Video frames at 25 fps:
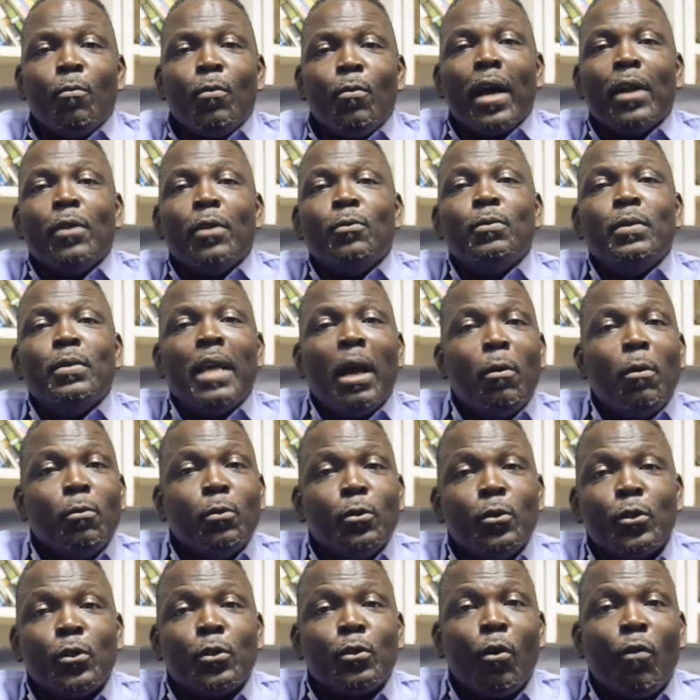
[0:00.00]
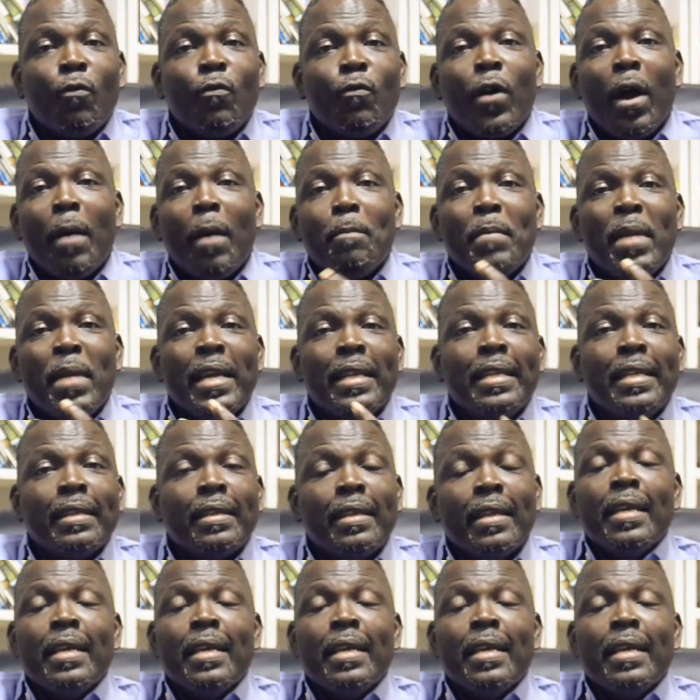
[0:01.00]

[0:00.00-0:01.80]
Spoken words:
who can do their own stuff, who can make